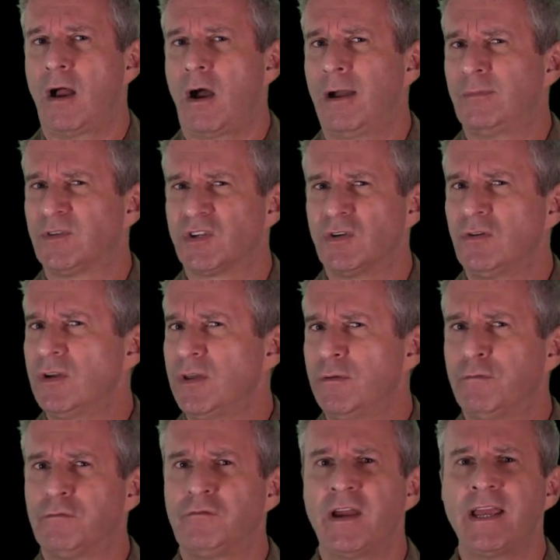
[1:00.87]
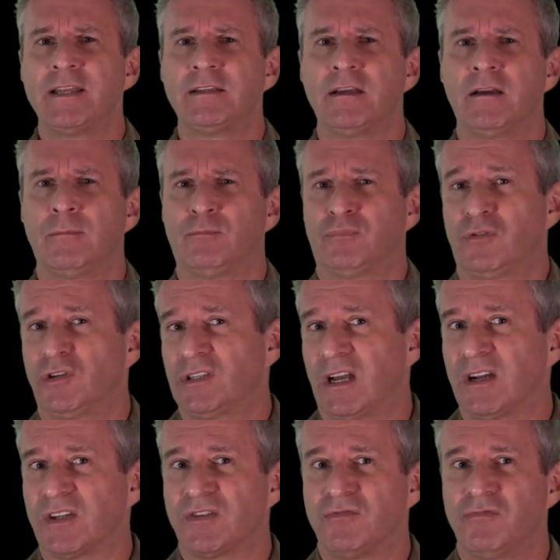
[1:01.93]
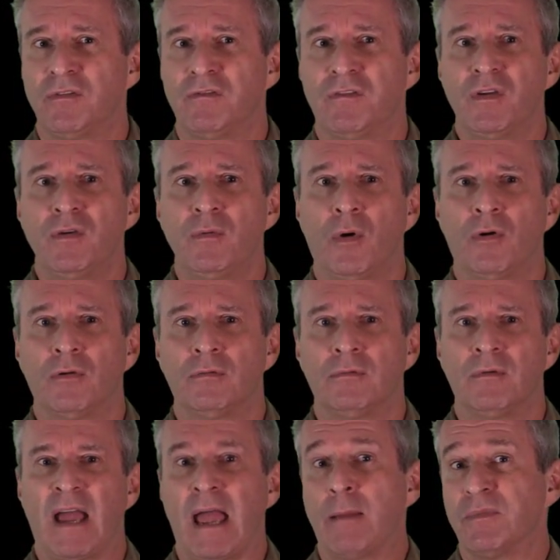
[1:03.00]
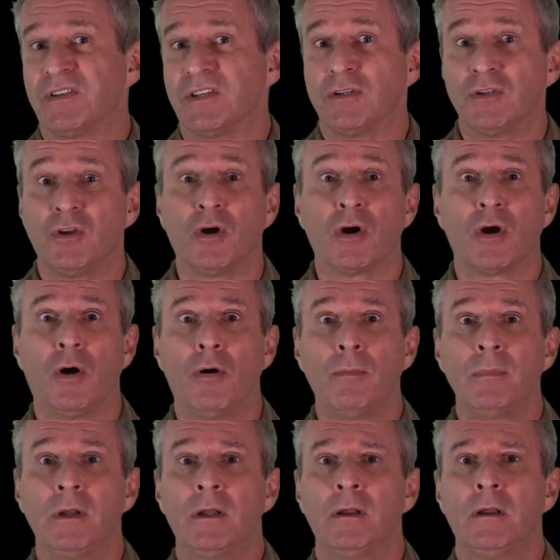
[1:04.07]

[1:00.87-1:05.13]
I'm sure you've read a product review on Amazon.com,